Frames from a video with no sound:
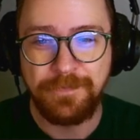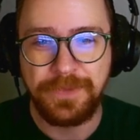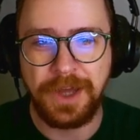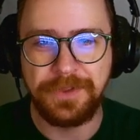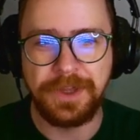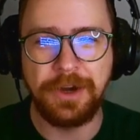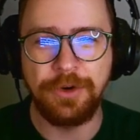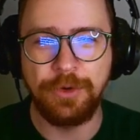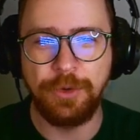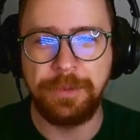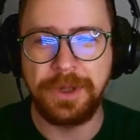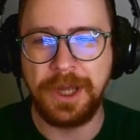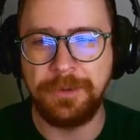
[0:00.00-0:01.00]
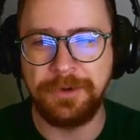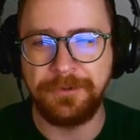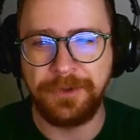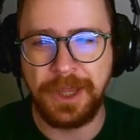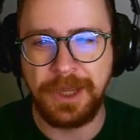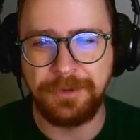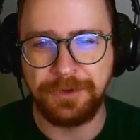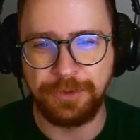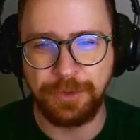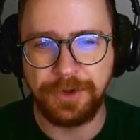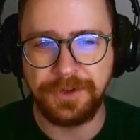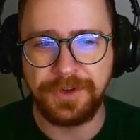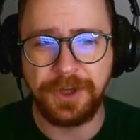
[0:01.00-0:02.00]
The area will become inflamed as the
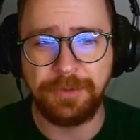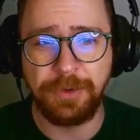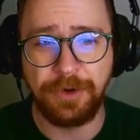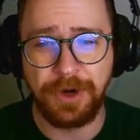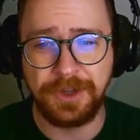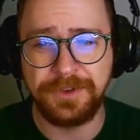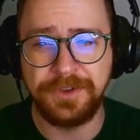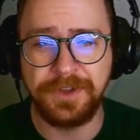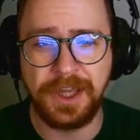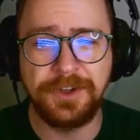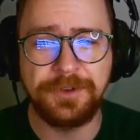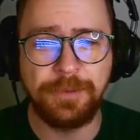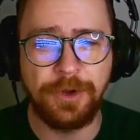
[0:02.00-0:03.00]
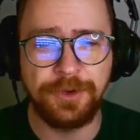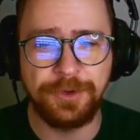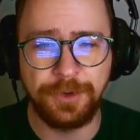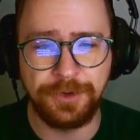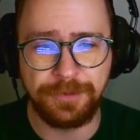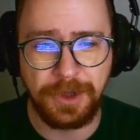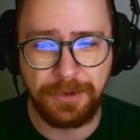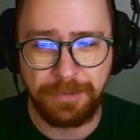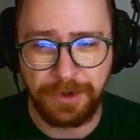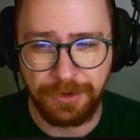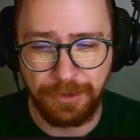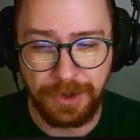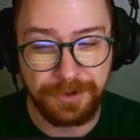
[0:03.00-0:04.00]
rooting stage progresses, and small sores may
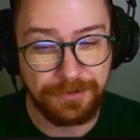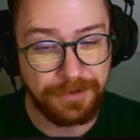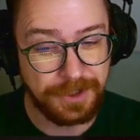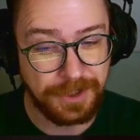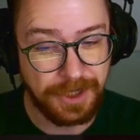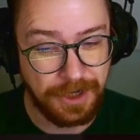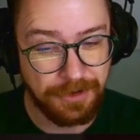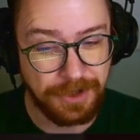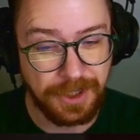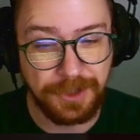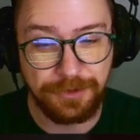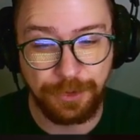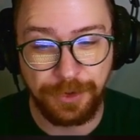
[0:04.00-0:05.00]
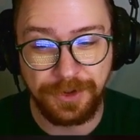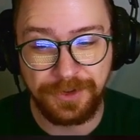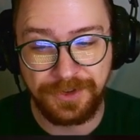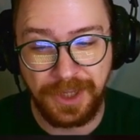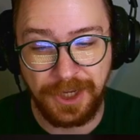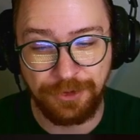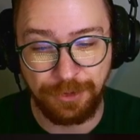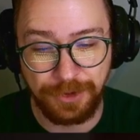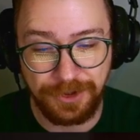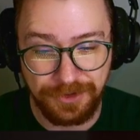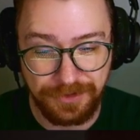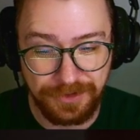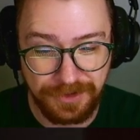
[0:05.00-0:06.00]
appear around the affected area. As the rooting stage
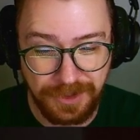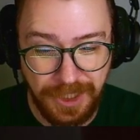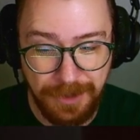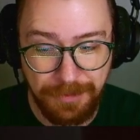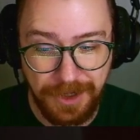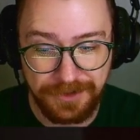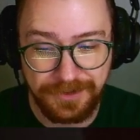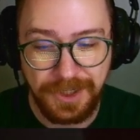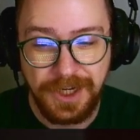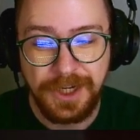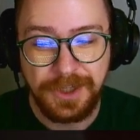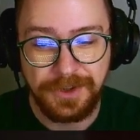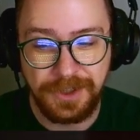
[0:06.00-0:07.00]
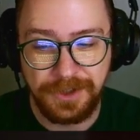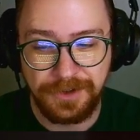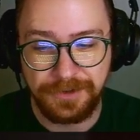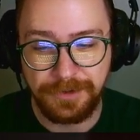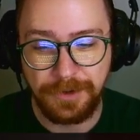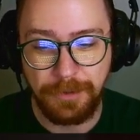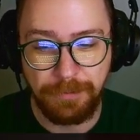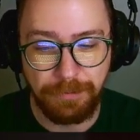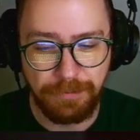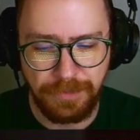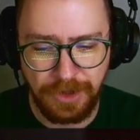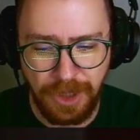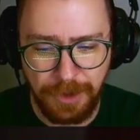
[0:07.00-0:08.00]
reaches its climax, these
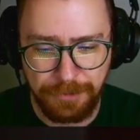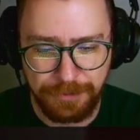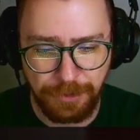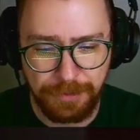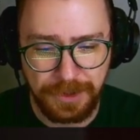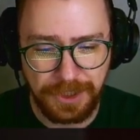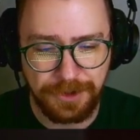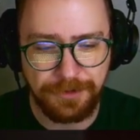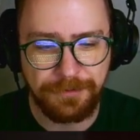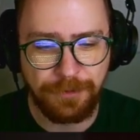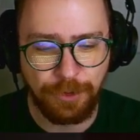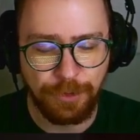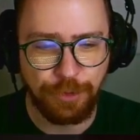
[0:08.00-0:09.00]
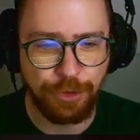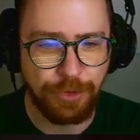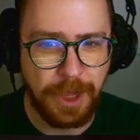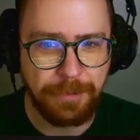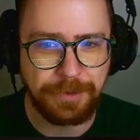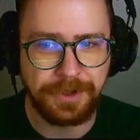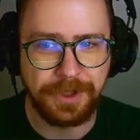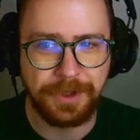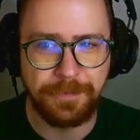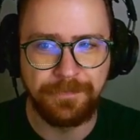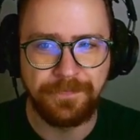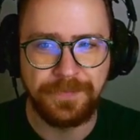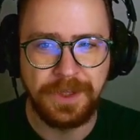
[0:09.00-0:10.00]
lumps will begin to form more rapidly.
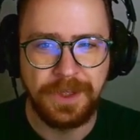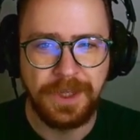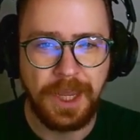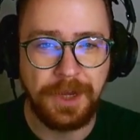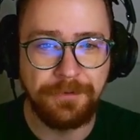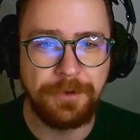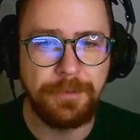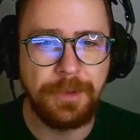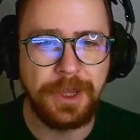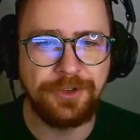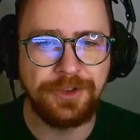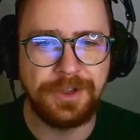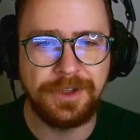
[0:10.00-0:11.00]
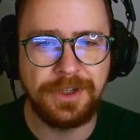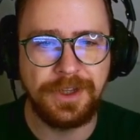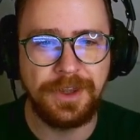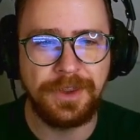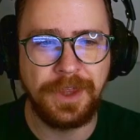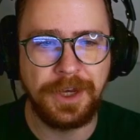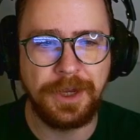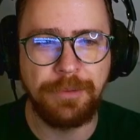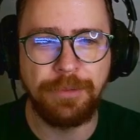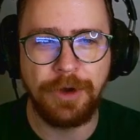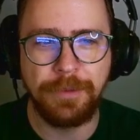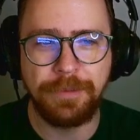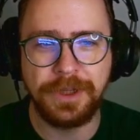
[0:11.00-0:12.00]
Inflammation then
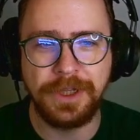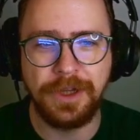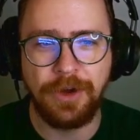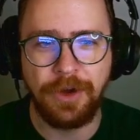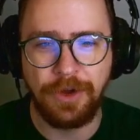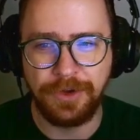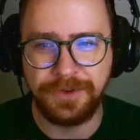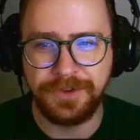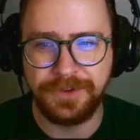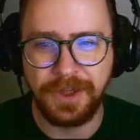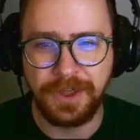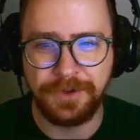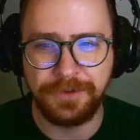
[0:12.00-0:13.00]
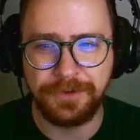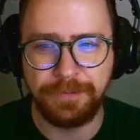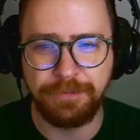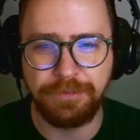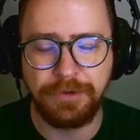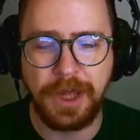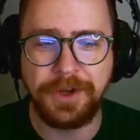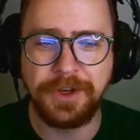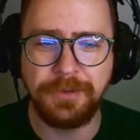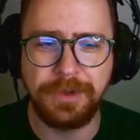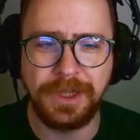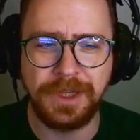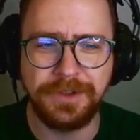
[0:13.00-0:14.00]
abruptly halts as sprouting
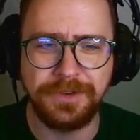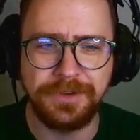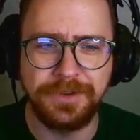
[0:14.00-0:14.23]
begins.